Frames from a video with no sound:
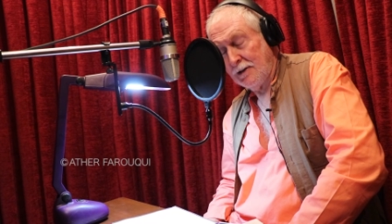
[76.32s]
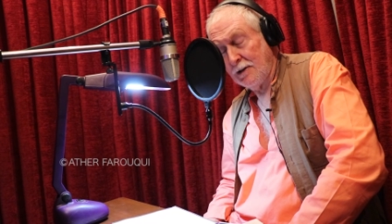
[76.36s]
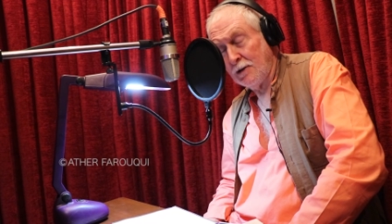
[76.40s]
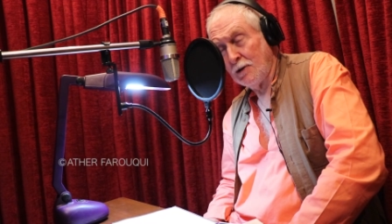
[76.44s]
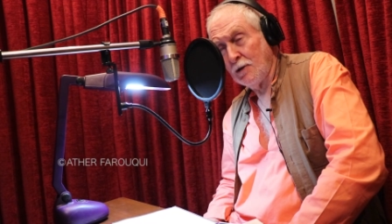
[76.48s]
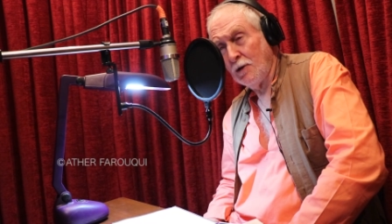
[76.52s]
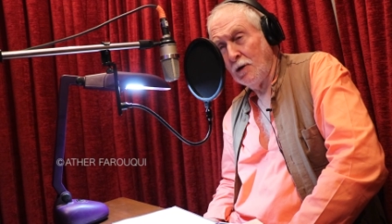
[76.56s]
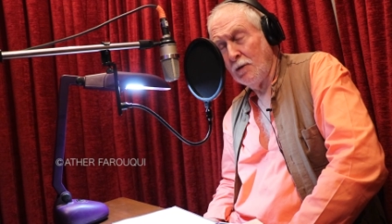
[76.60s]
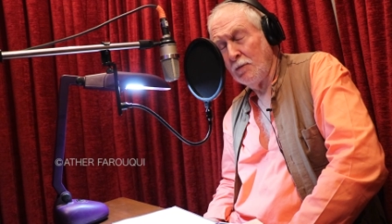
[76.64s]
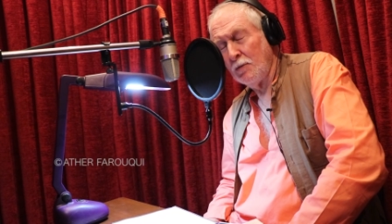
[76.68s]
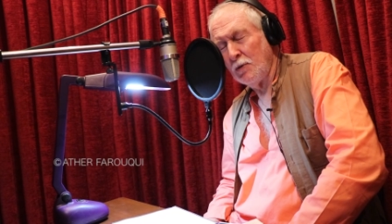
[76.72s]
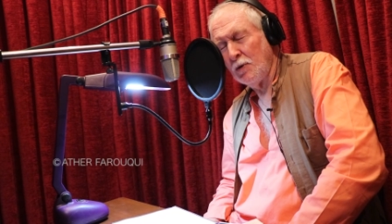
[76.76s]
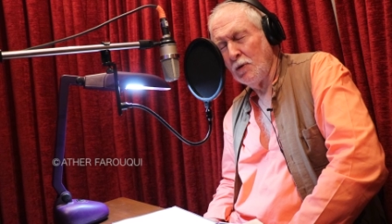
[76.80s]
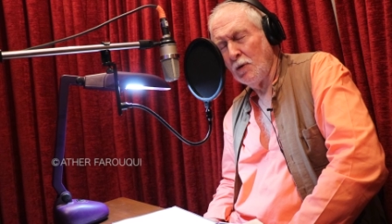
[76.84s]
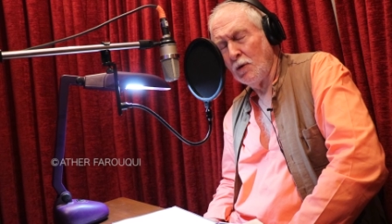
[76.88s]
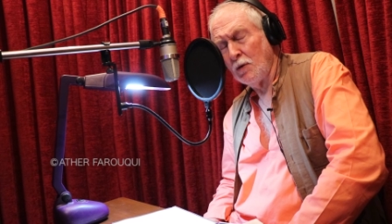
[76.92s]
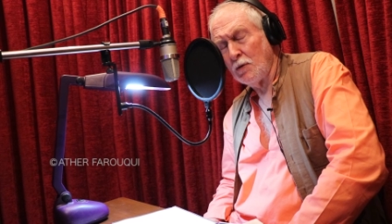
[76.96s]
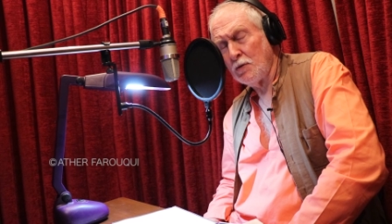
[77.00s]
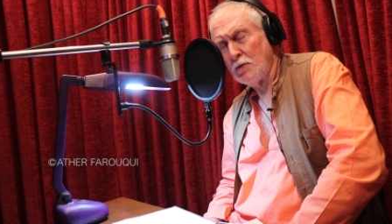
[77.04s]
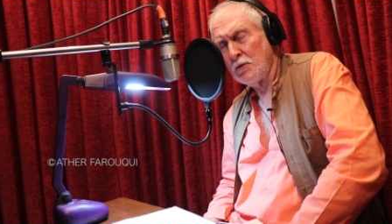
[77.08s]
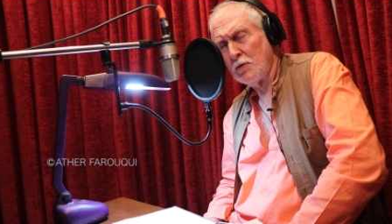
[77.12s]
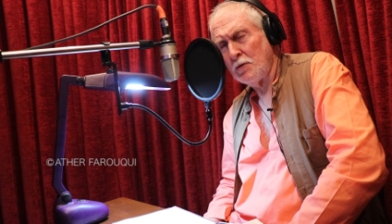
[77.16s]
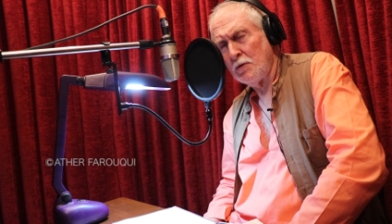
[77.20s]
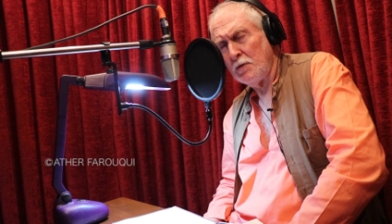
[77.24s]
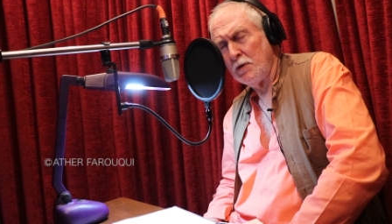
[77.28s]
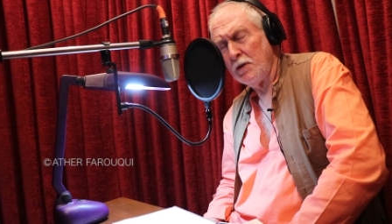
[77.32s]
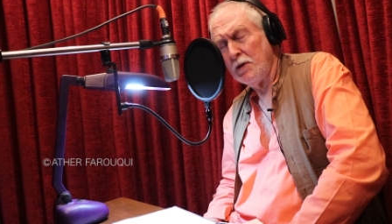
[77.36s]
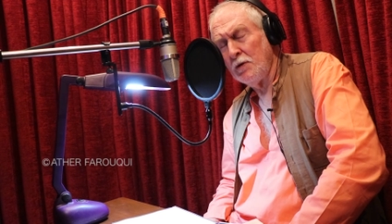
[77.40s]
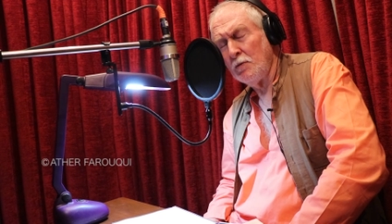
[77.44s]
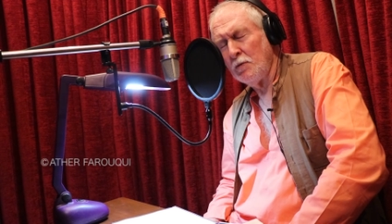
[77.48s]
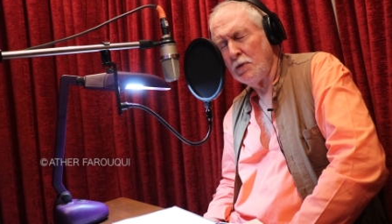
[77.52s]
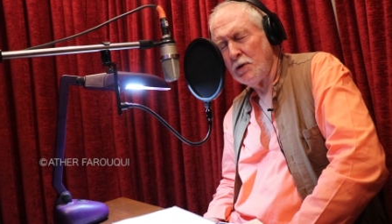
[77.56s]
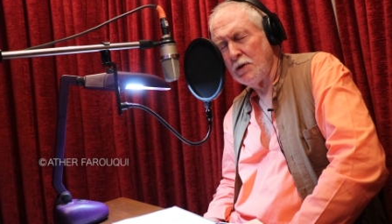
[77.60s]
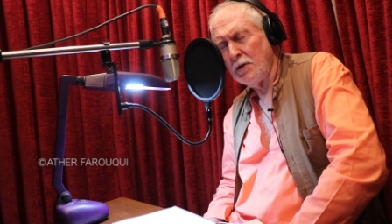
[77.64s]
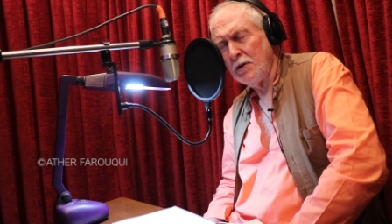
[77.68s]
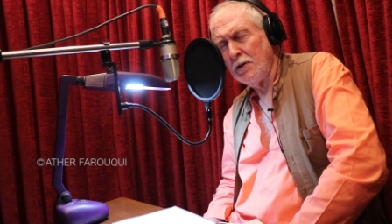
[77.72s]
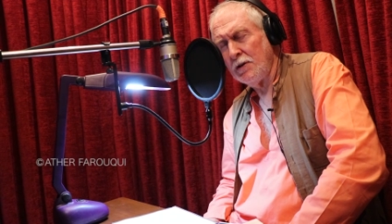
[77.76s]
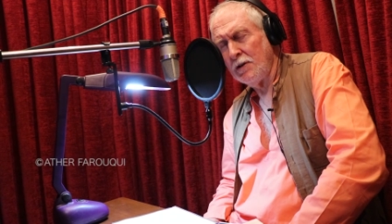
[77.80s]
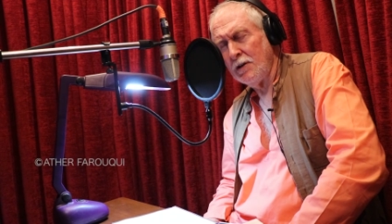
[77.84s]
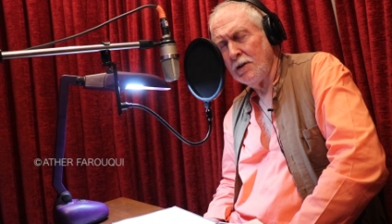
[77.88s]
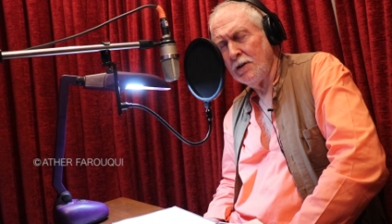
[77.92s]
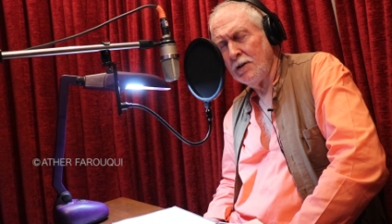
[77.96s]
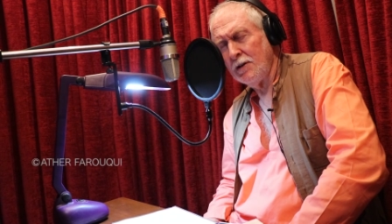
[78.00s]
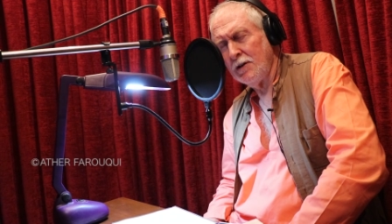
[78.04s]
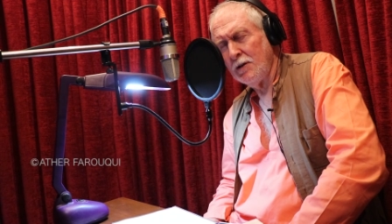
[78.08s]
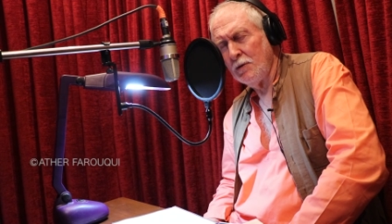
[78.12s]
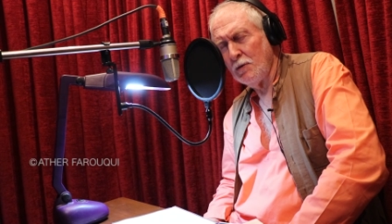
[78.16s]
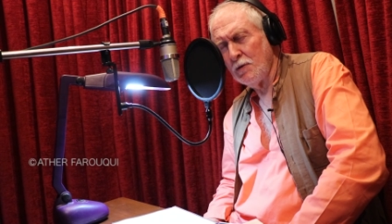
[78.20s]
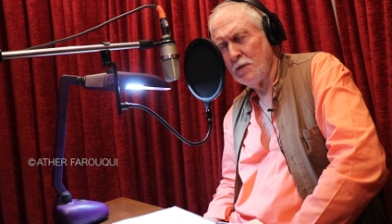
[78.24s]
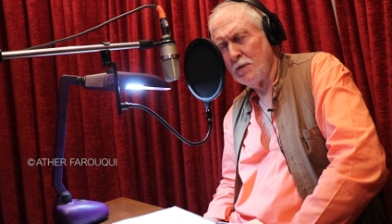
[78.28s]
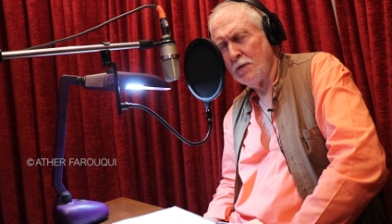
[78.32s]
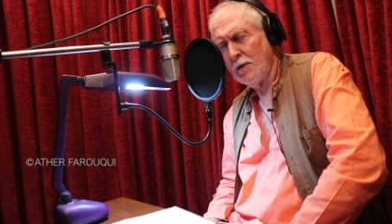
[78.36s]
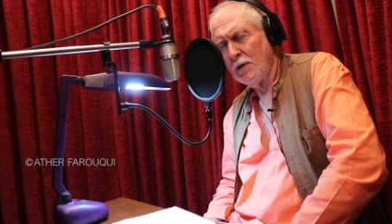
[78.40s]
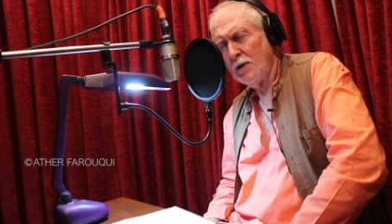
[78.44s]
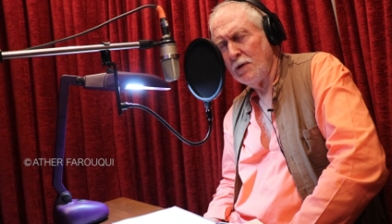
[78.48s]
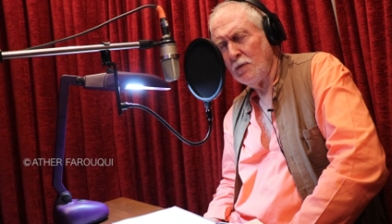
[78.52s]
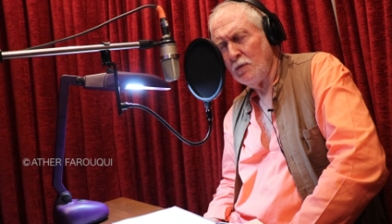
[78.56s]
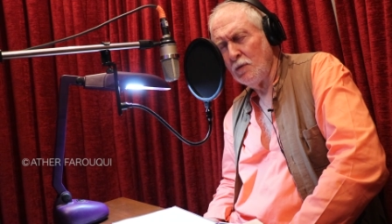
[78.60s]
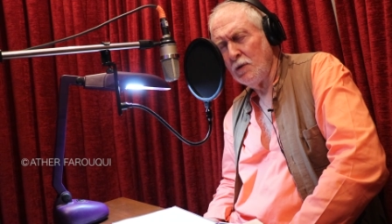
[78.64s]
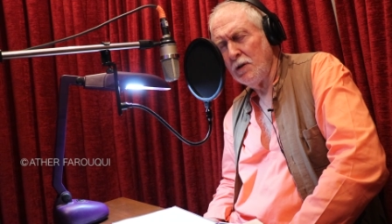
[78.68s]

Dom, you also read, which he did. He was very